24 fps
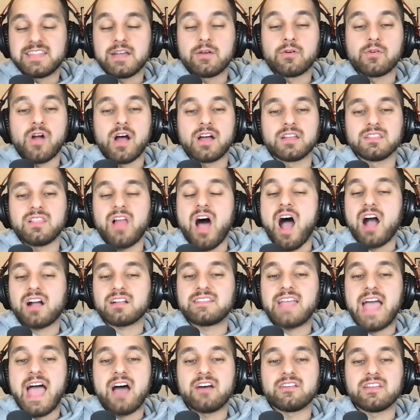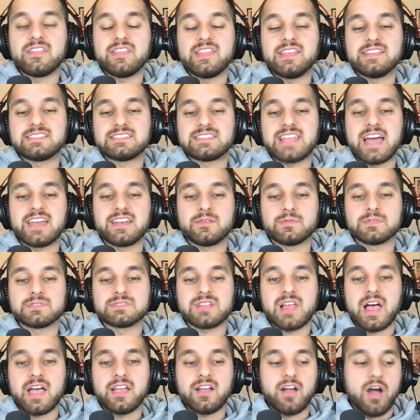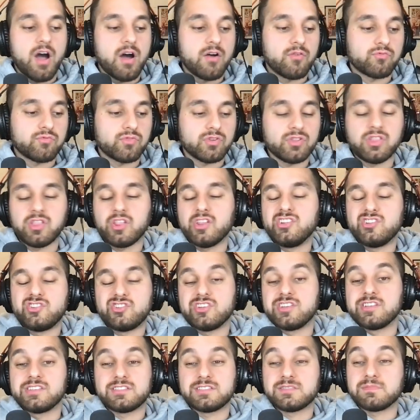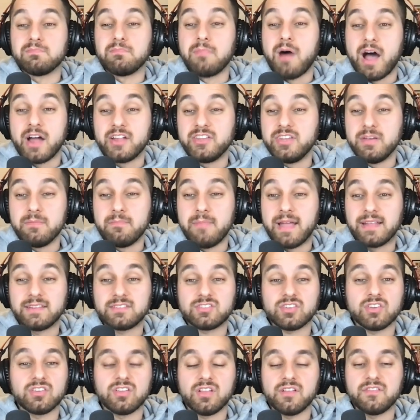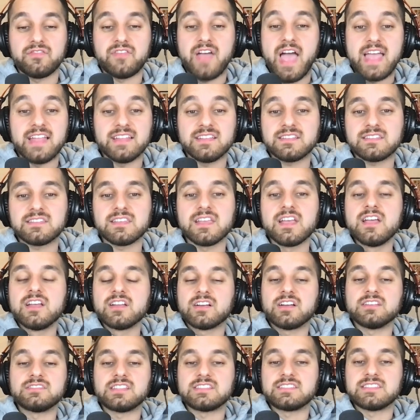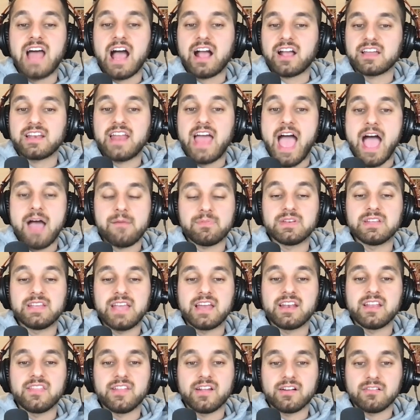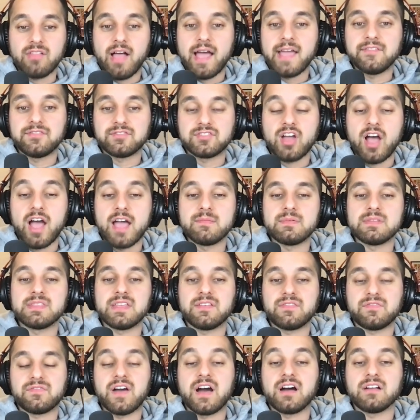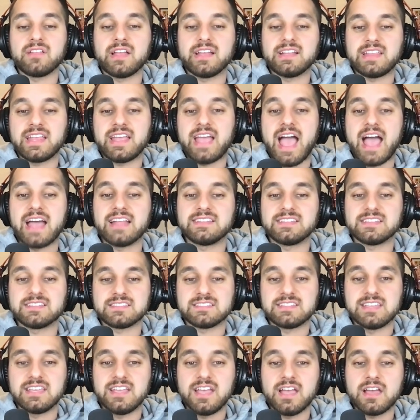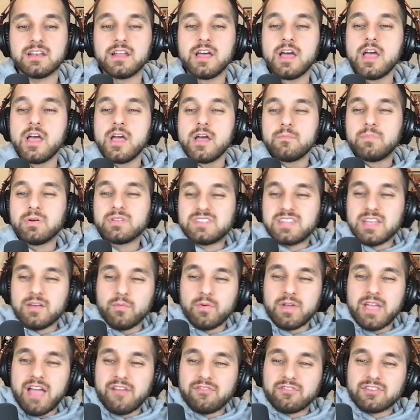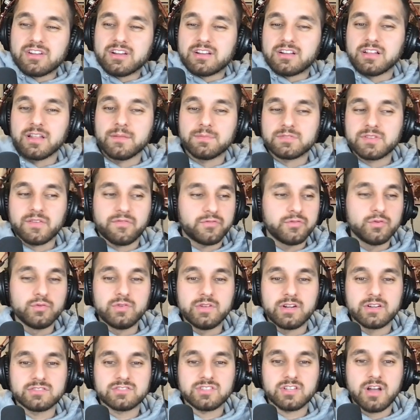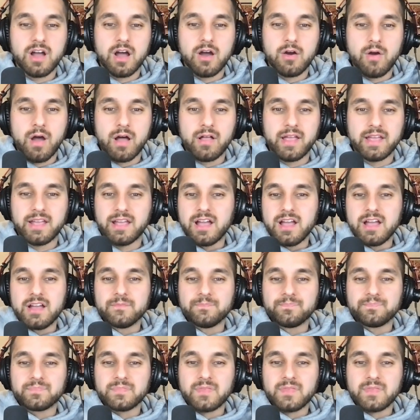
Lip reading: because they were on lockdown and they said it was like a religious monumental event because it's not going to happen again in their lifetime, and they felt like they had to see it. But didn't we have an eclipse a few years ago? Like,